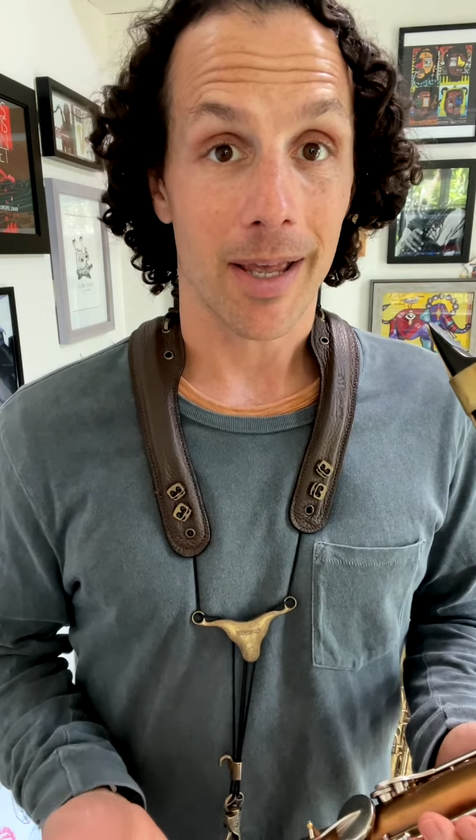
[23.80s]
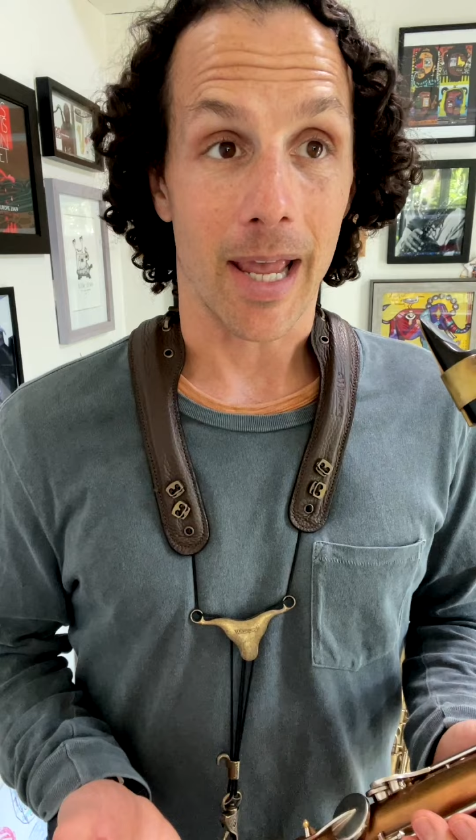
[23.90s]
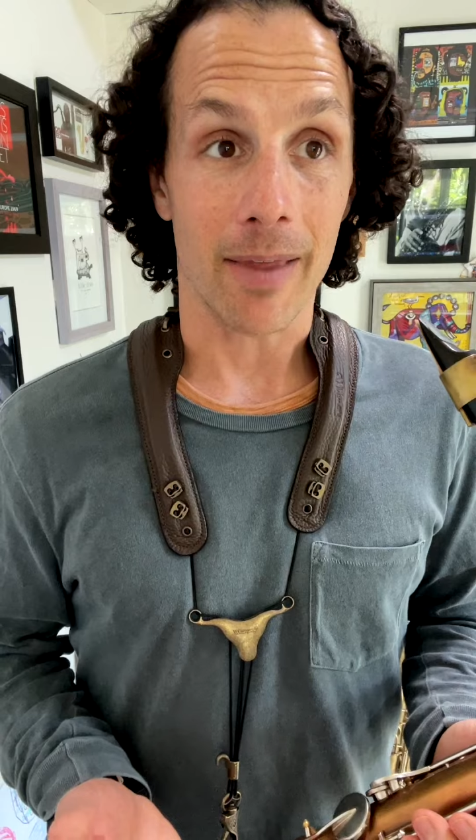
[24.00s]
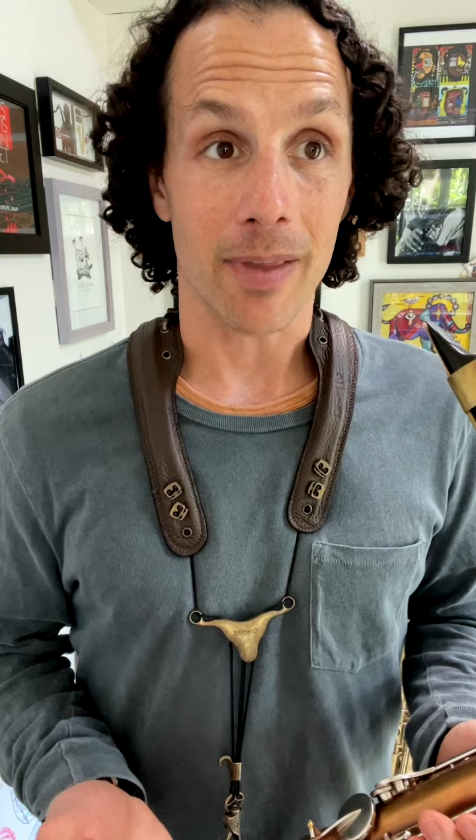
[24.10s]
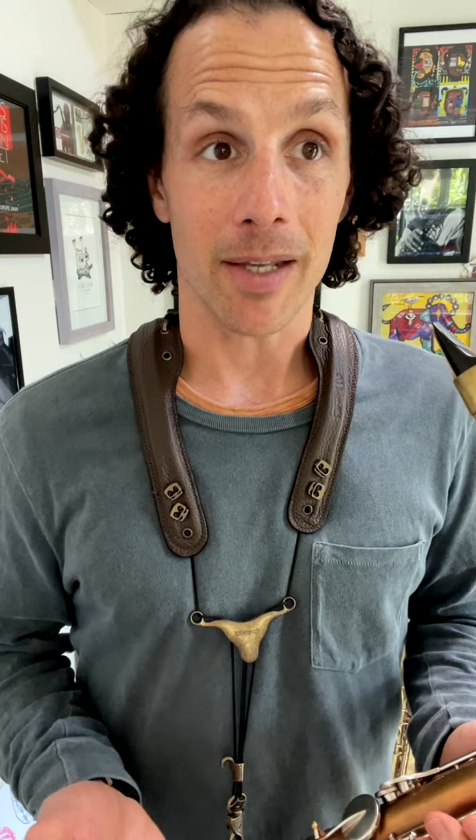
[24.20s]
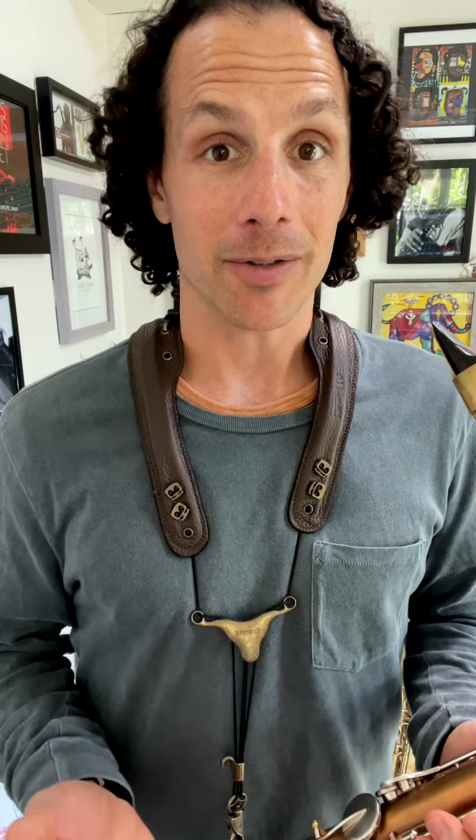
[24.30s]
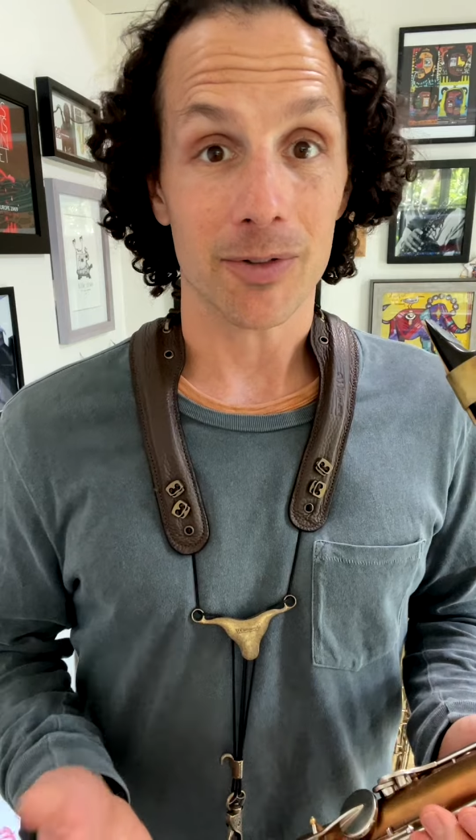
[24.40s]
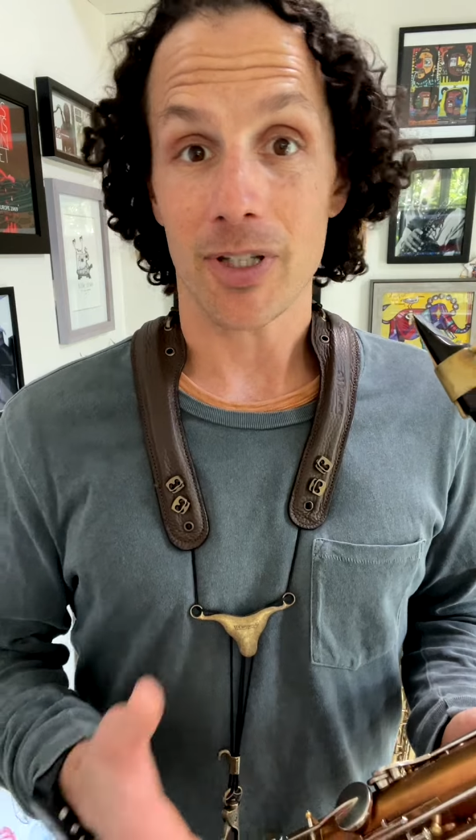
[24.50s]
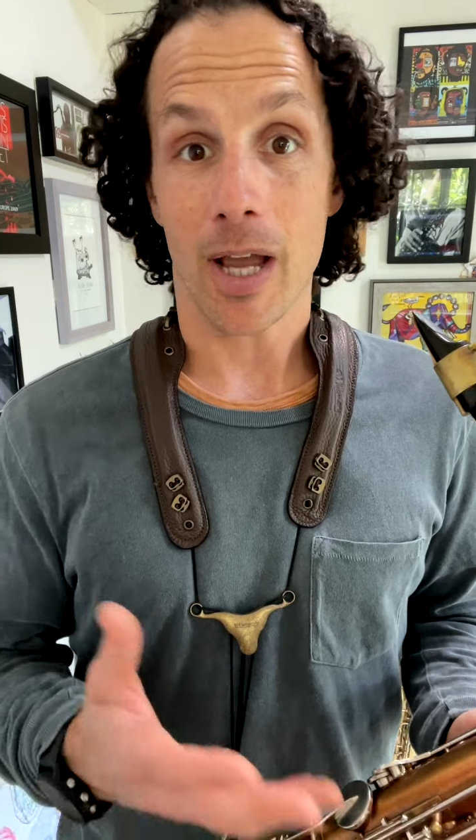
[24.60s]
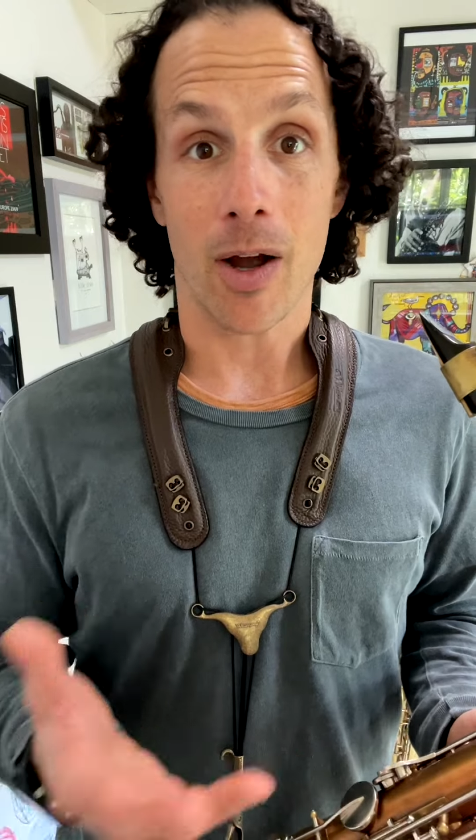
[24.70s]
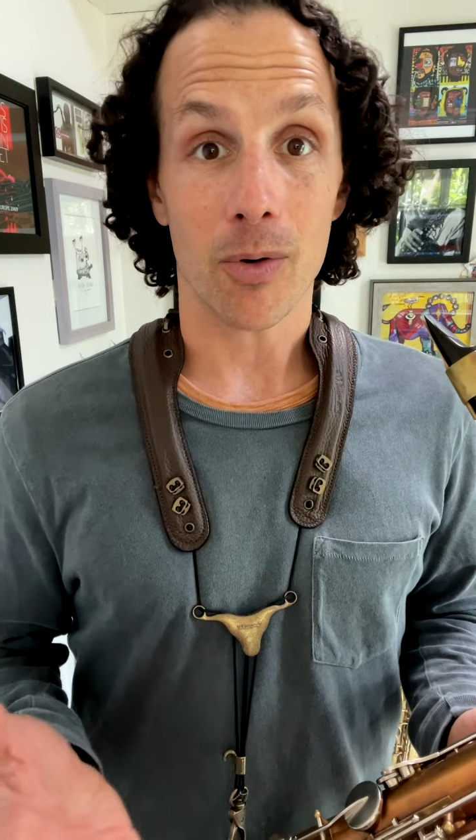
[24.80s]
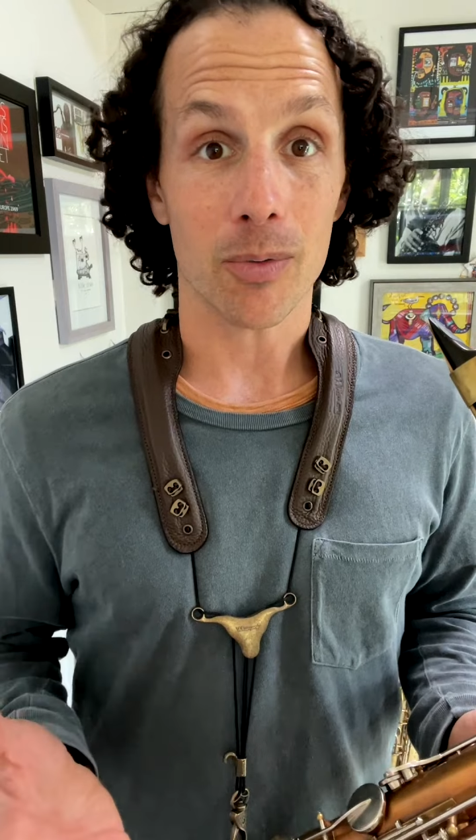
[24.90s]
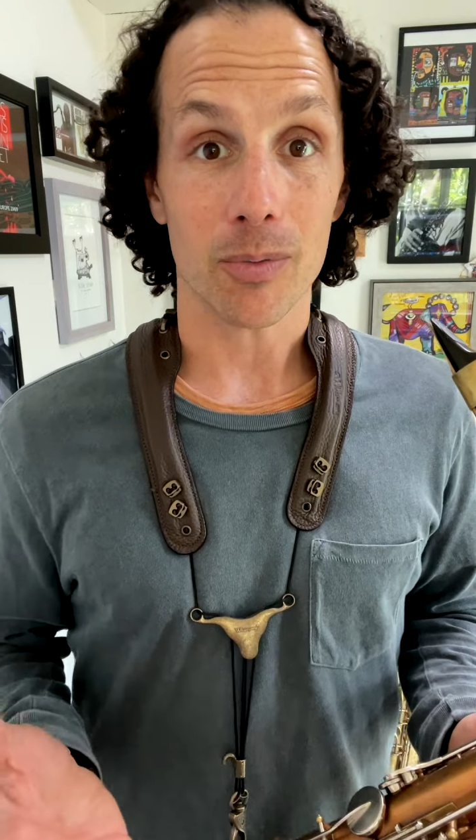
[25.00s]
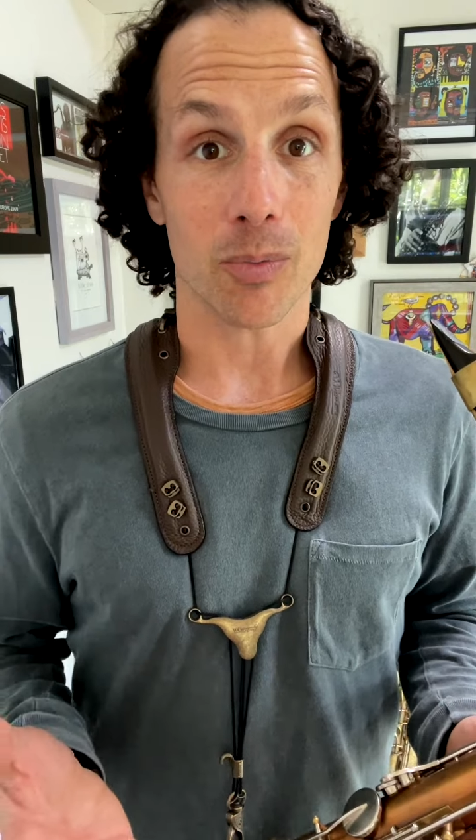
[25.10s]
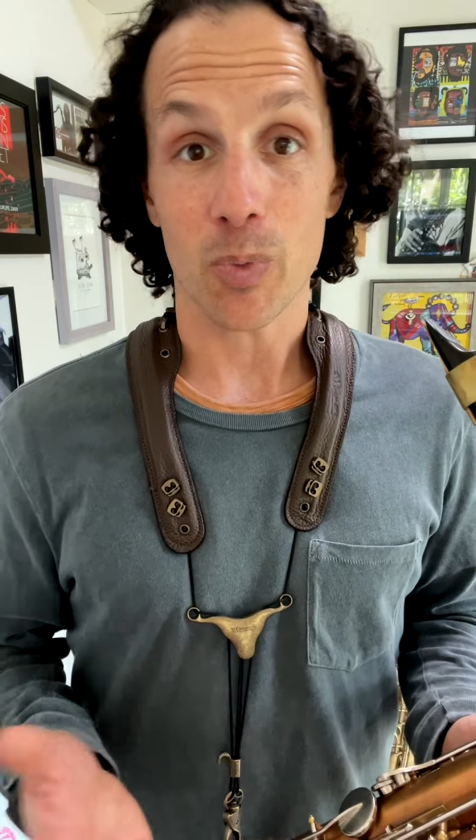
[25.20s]
and then see how
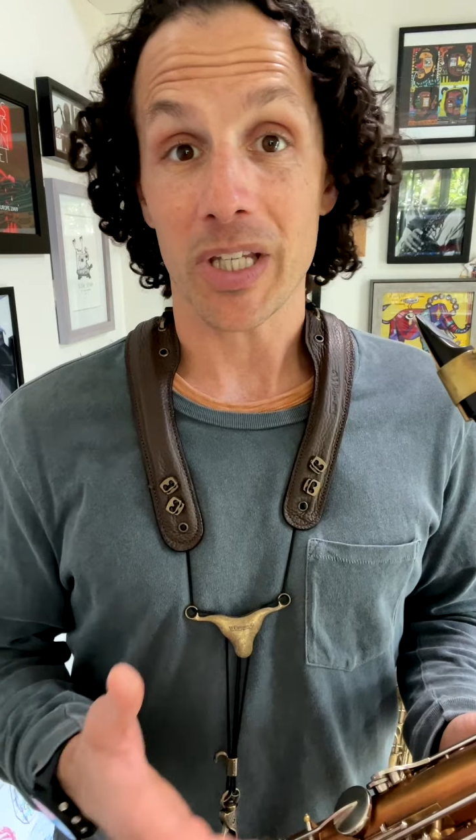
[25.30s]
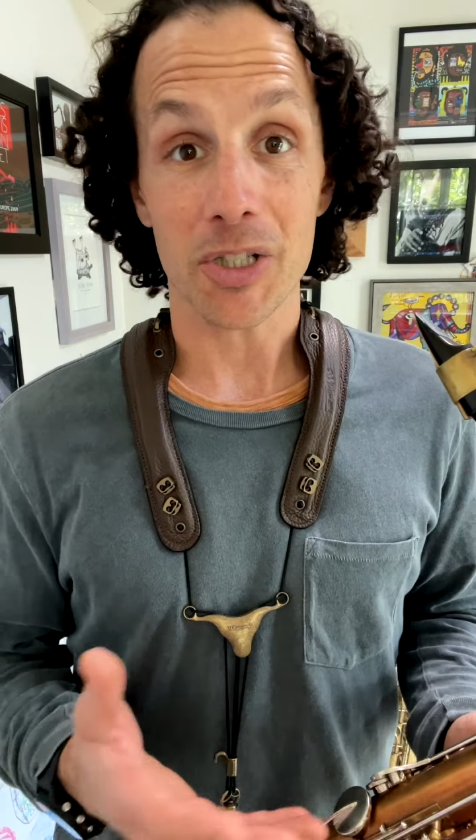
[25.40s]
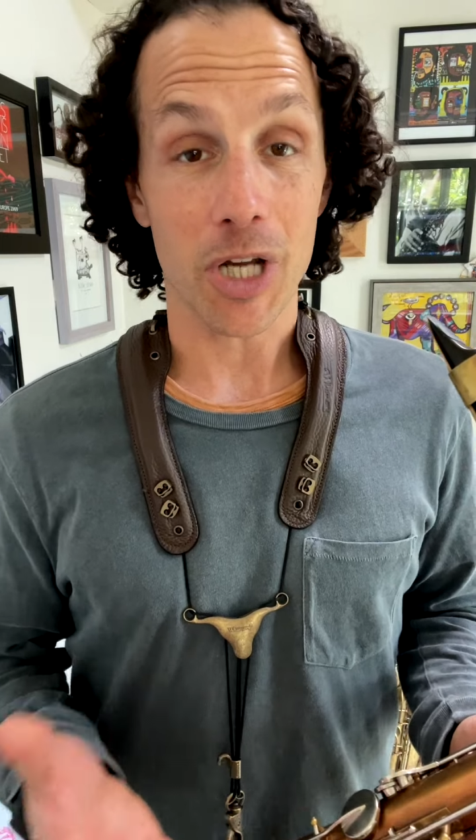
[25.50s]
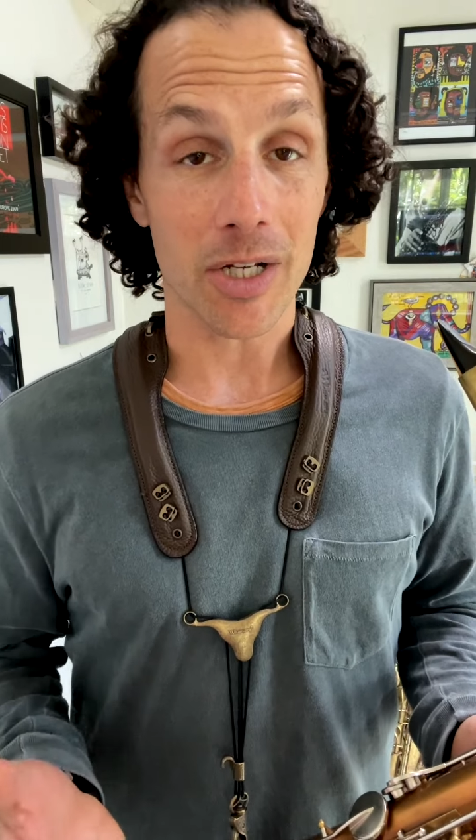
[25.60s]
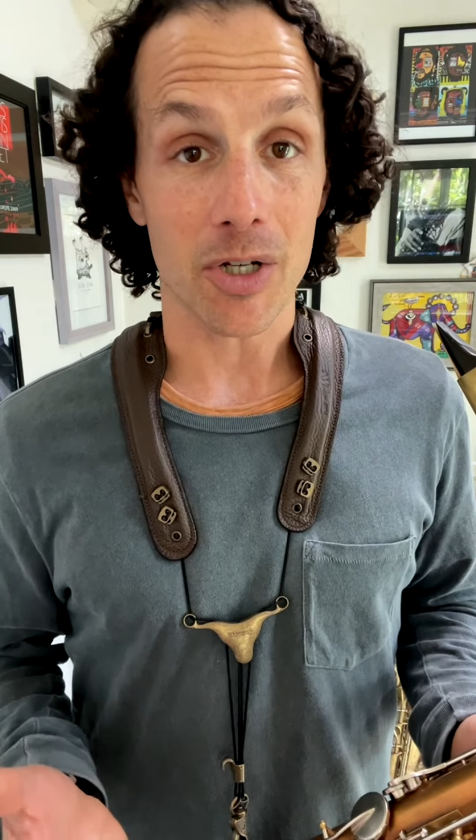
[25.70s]
we can change